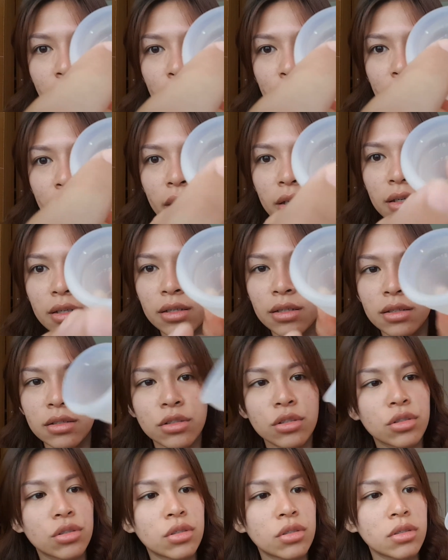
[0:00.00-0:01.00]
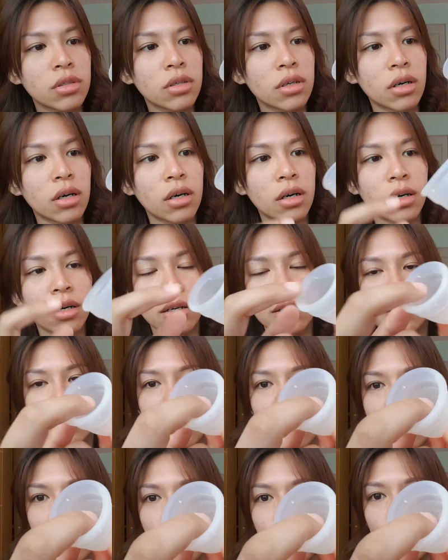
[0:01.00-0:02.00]
ml,
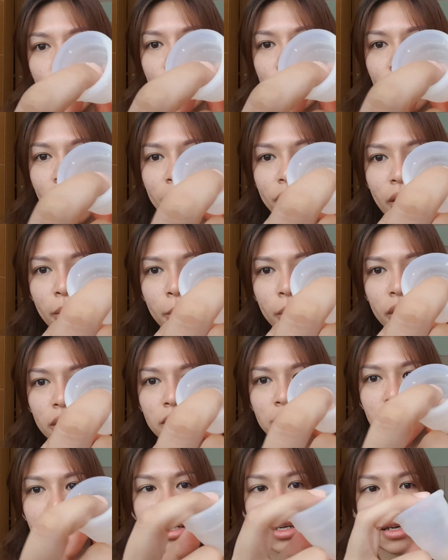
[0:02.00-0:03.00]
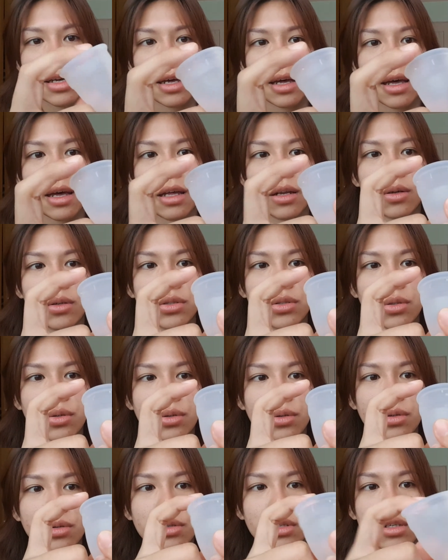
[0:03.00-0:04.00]
7.5 ml, and
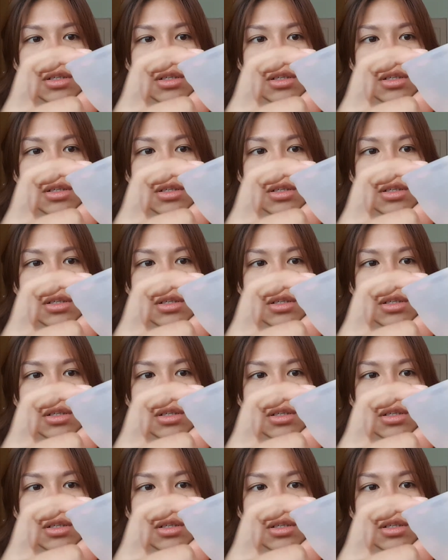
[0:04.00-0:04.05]
also